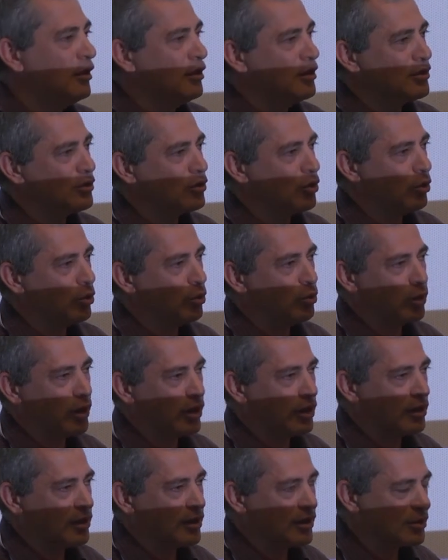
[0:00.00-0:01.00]

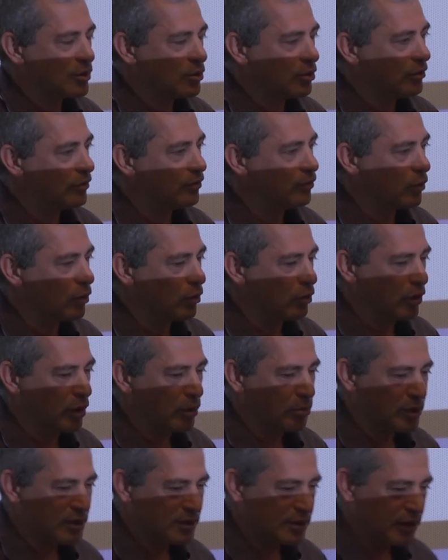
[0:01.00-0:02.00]
so it's good for
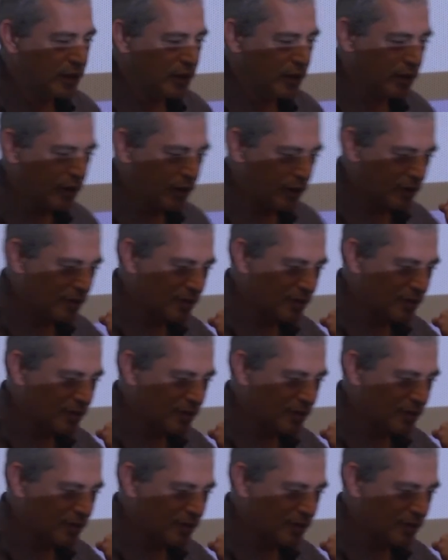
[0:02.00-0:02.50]
basically